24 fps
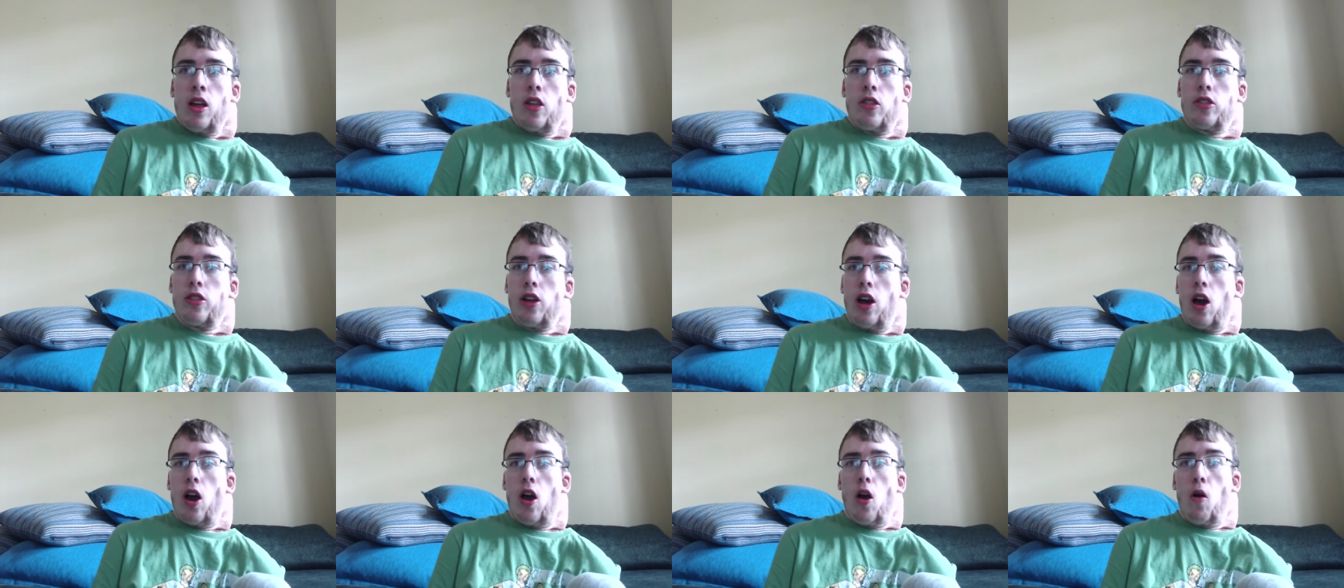
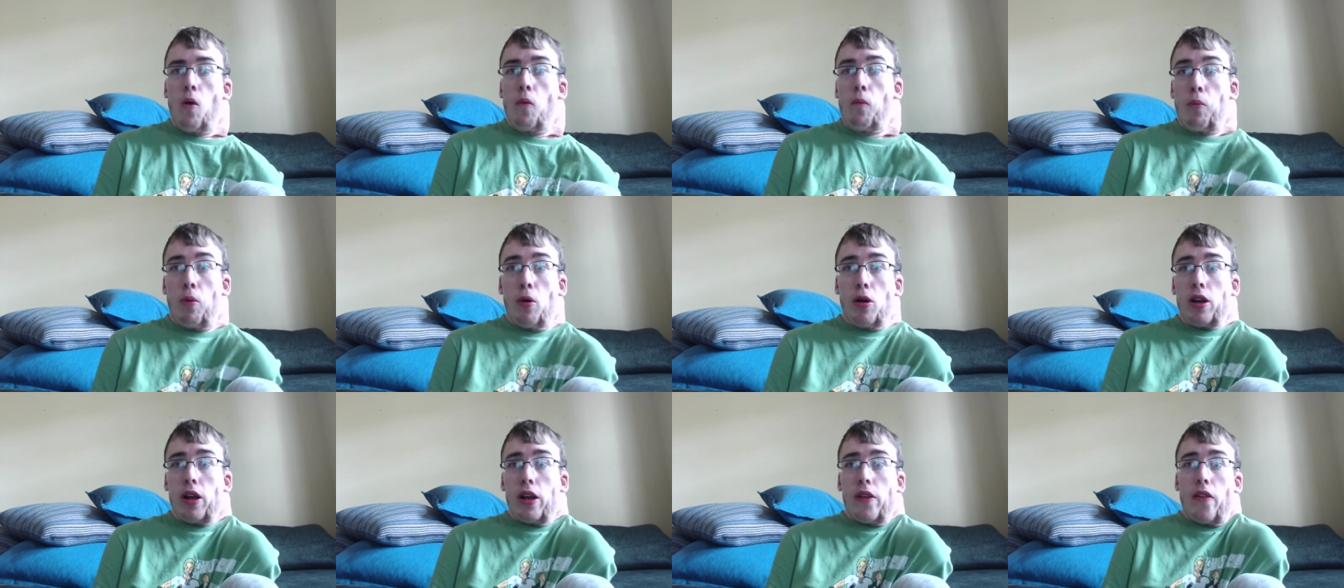So,
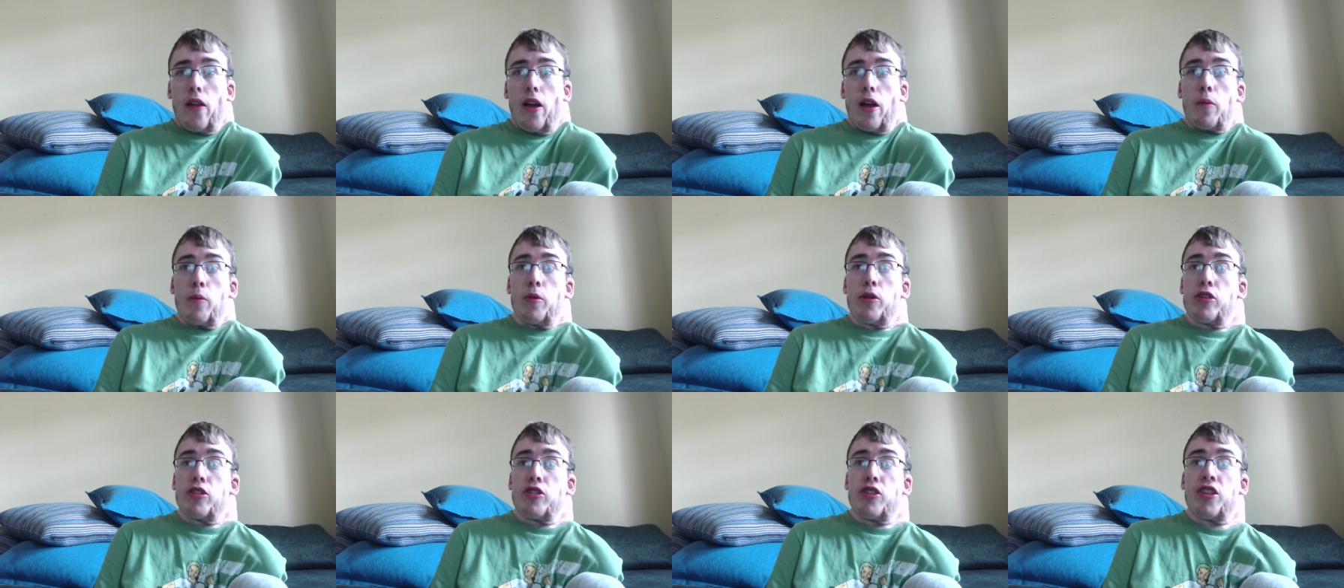we're like,
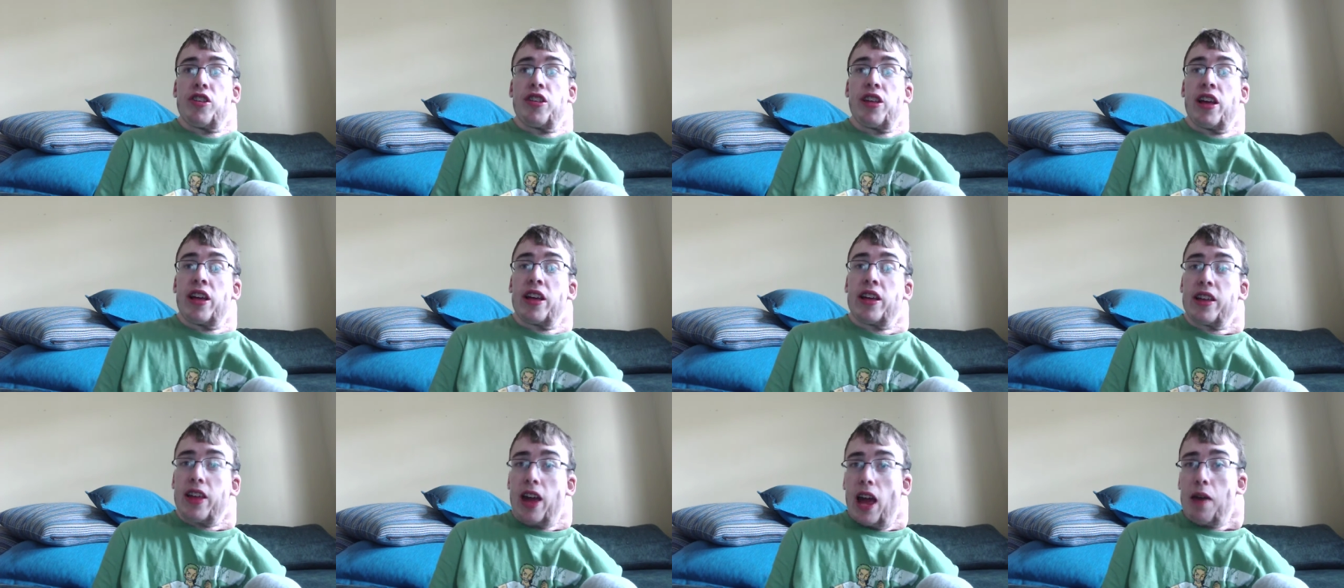we should just
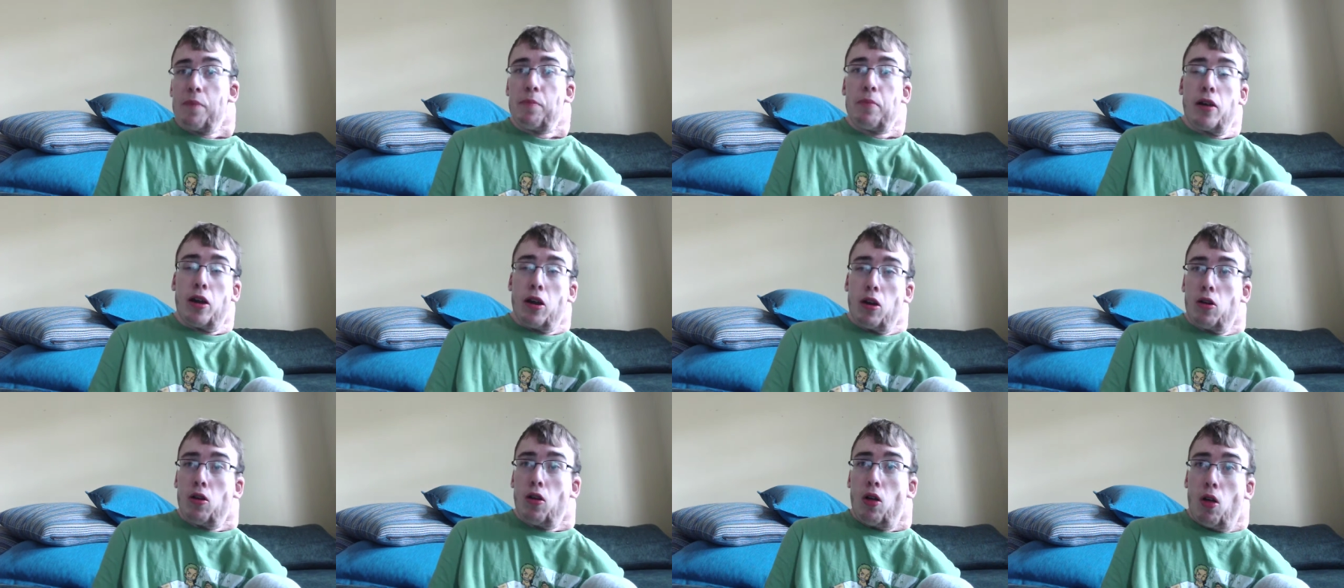escape
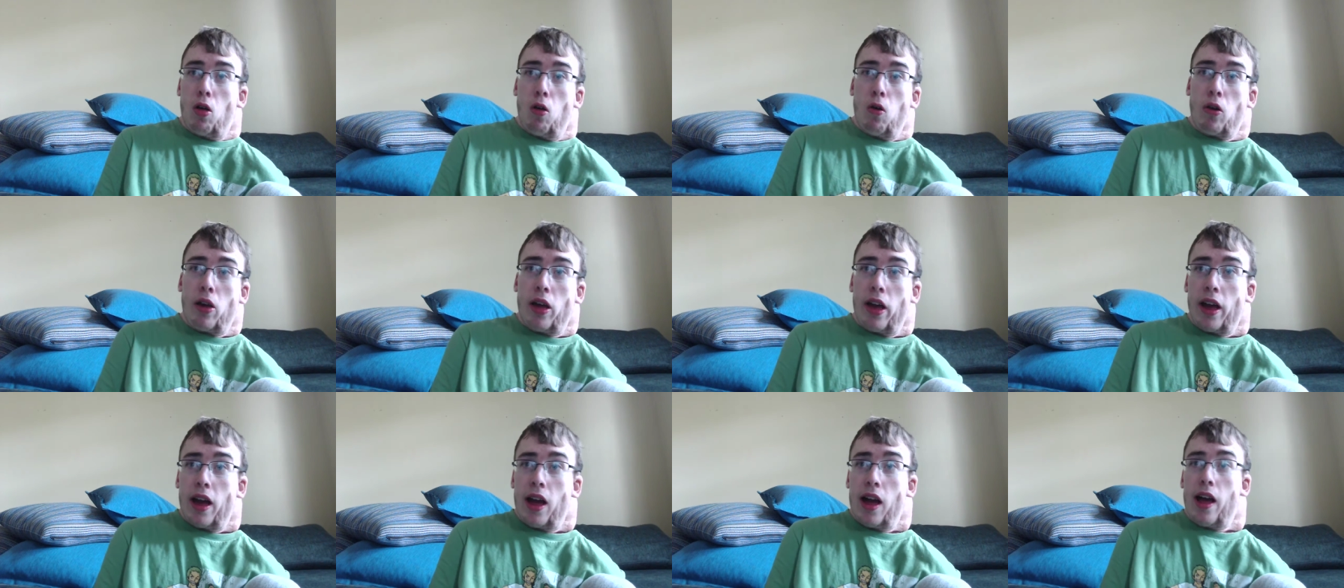and go to Whole
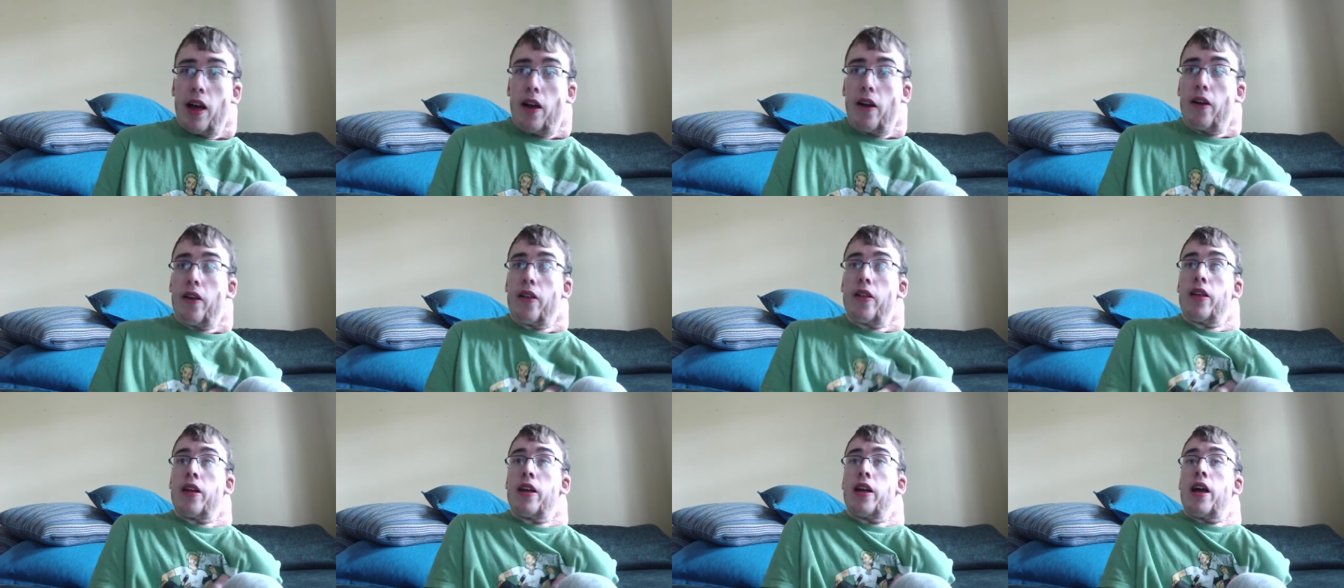Cake
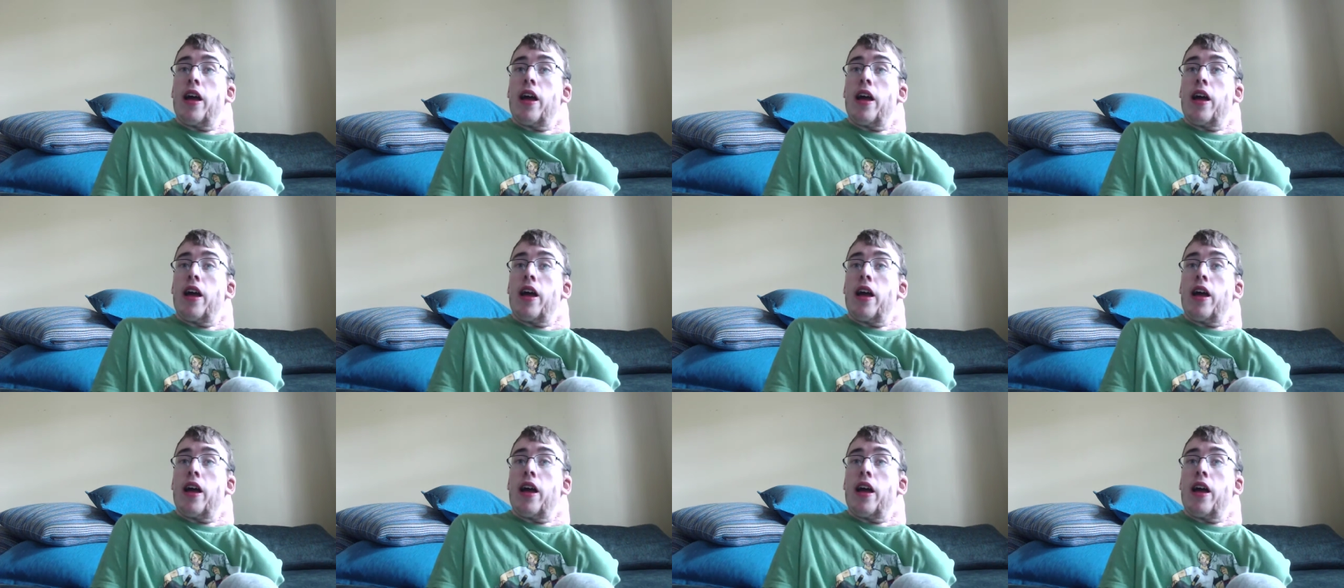Island.